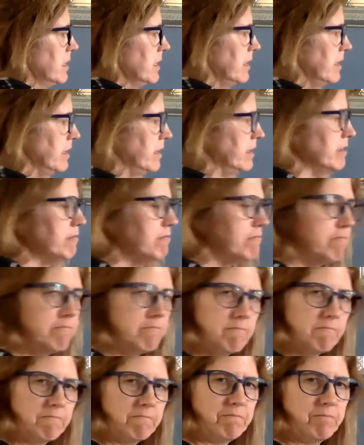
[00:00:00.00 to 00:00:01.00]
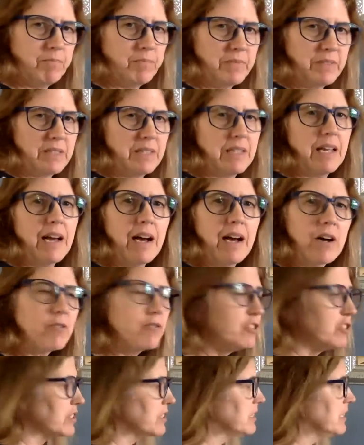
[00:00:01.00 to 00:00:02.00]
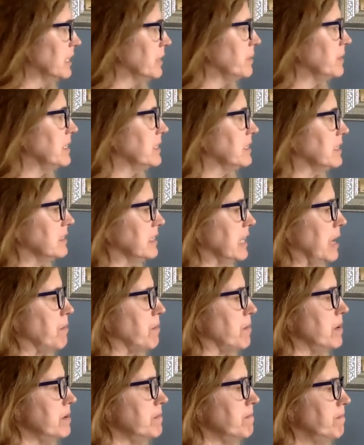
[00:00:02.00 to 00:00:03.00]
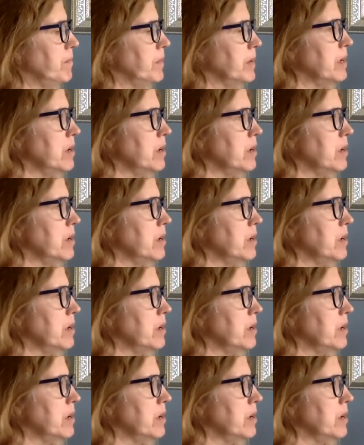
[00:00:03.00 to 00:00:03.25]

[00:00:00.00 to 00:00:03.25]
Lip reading: Okay. Now, just like we did the top one,